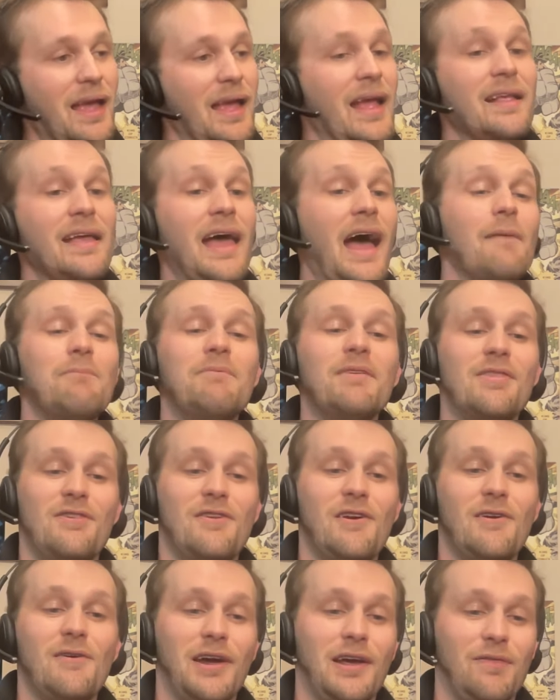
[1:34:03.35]
It happens
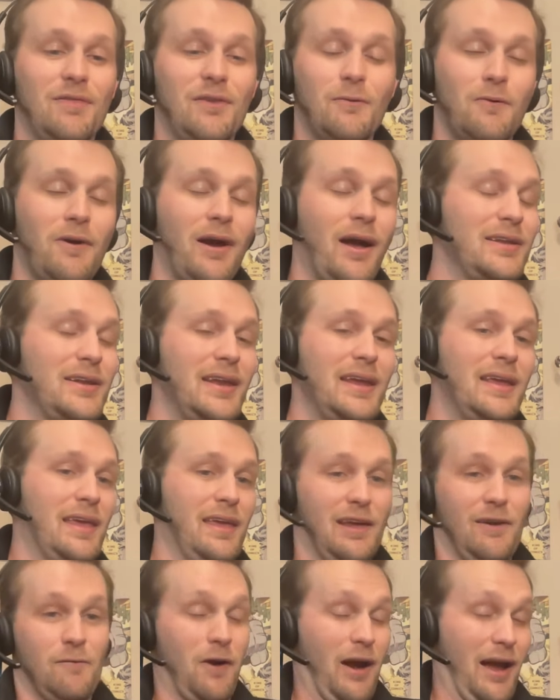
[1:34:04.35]
during the Rodney
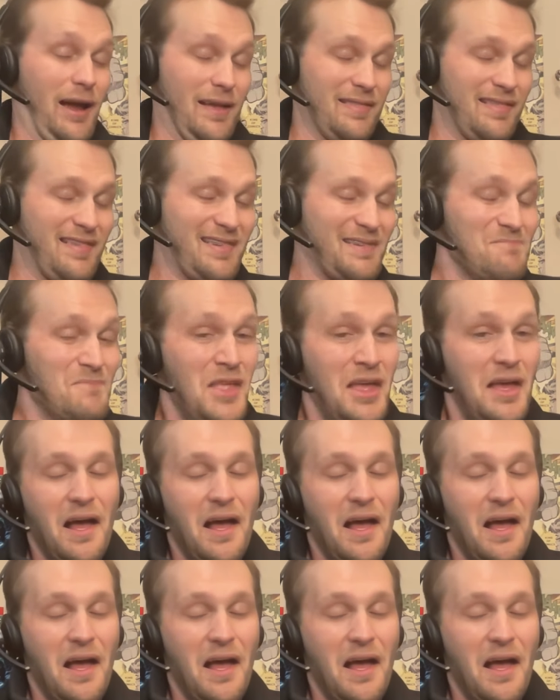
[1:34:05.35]
King riots.